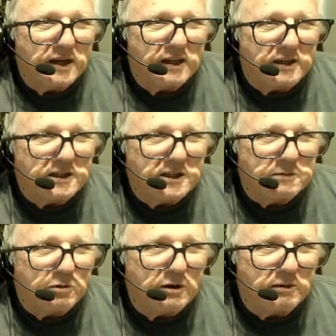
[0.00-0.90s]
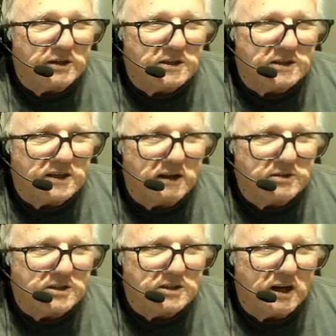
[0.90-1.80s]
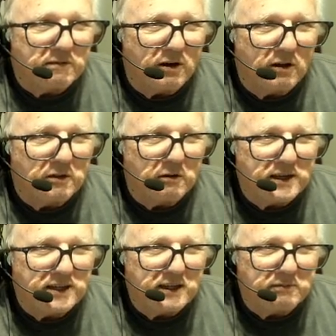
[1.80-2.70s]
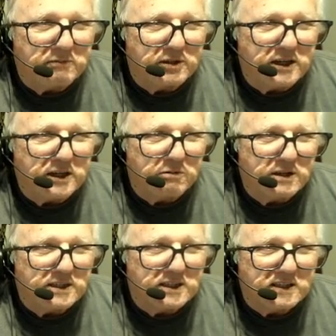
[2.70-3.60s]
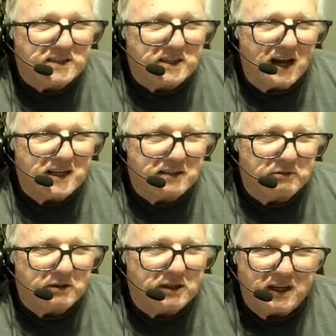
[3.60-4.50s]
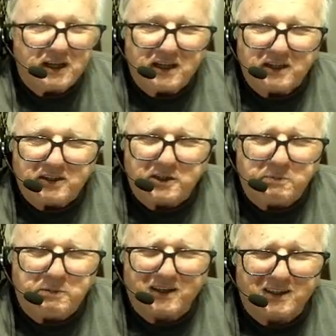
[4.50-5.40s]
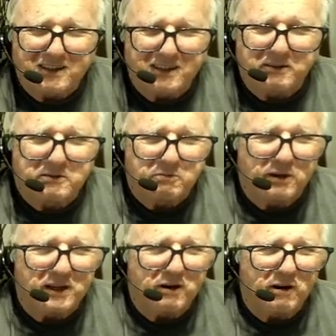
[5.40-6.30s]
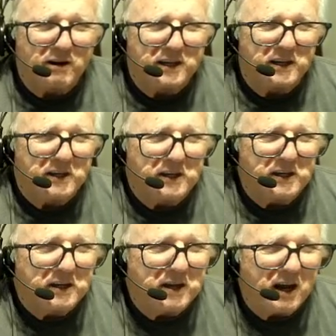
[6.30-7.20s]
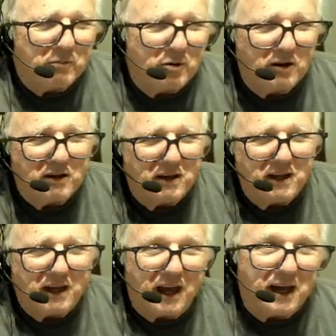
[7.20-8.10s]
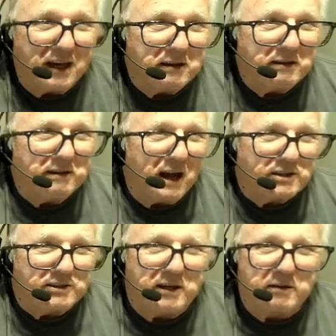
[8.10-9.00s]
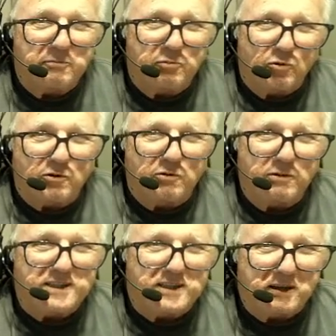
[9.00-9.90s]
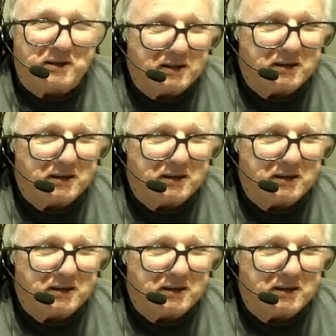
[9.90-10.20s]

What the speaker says: This is pretty much the same stuff, although I did decrease the size of it just because it's really hard to get it in a camera, and it actually increased the